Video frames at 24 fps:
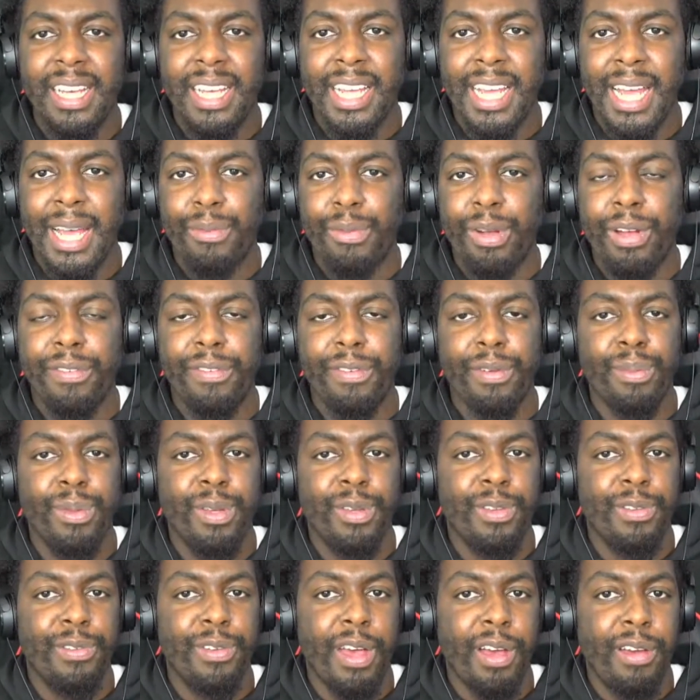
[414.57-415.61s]
came away from
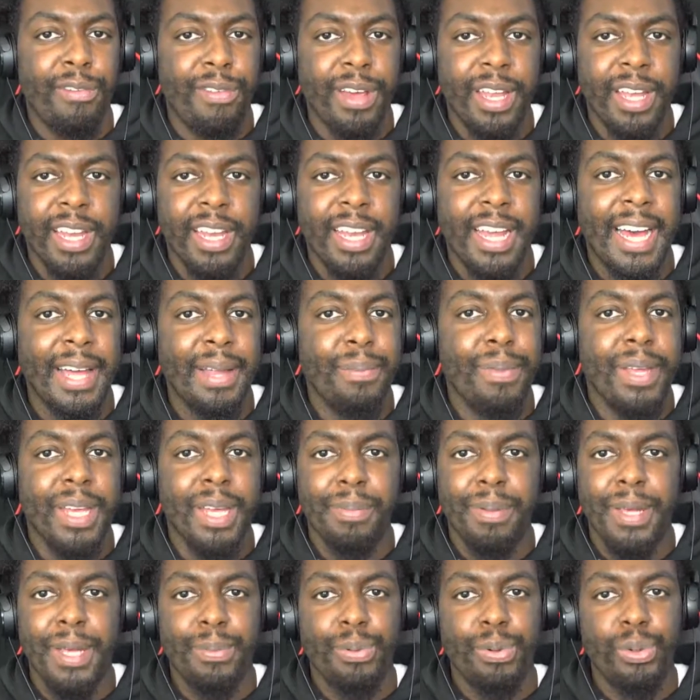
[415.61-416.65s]
this event and had many
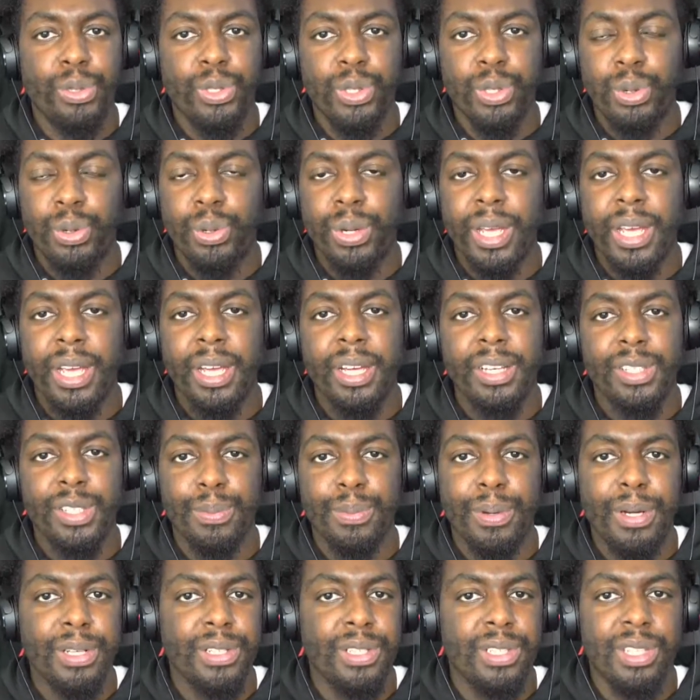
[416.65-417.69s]
people talking, as
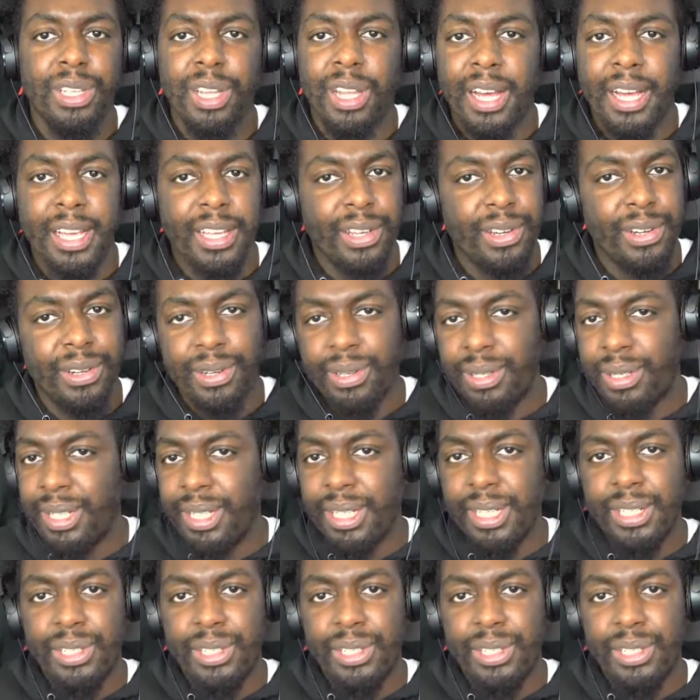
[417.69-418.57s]
opposed to like your